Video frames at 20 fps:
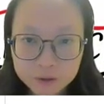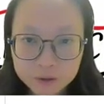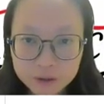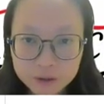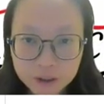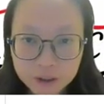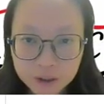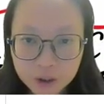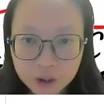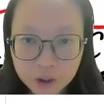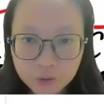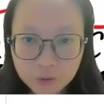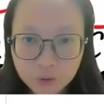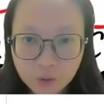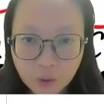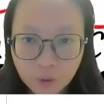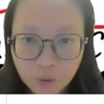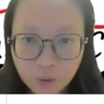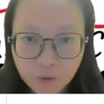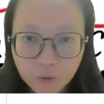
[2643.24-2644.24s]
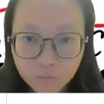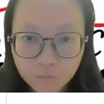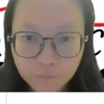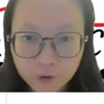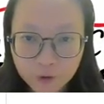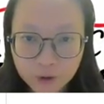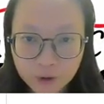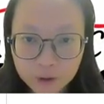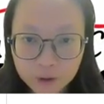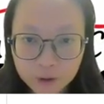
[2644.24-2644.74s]
dq
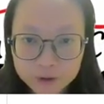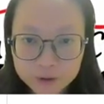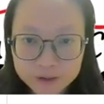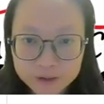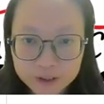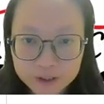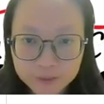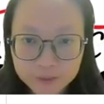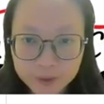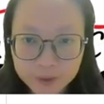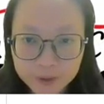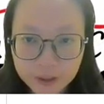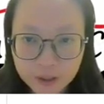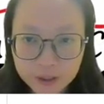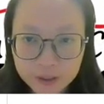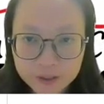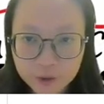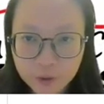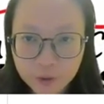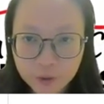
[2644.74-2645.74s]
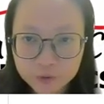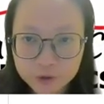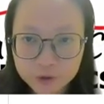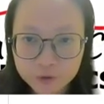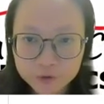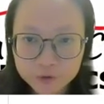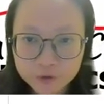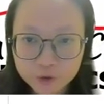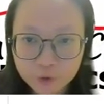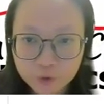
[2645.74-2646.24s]
over dp is
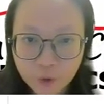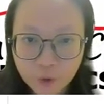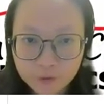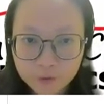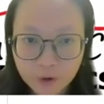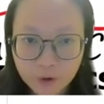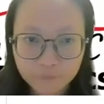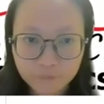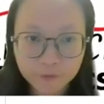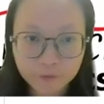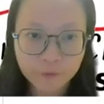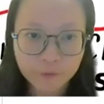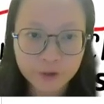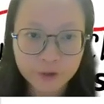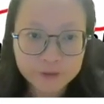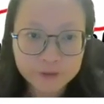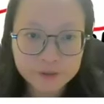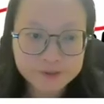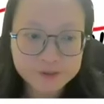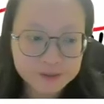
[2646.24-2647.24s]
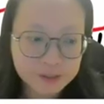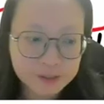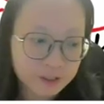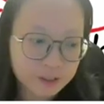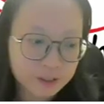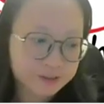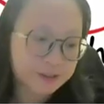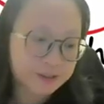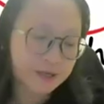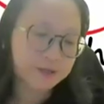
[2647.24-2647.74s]
equal to square root of 3.
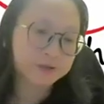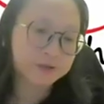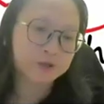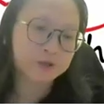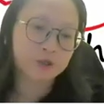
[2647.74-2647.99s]
C is the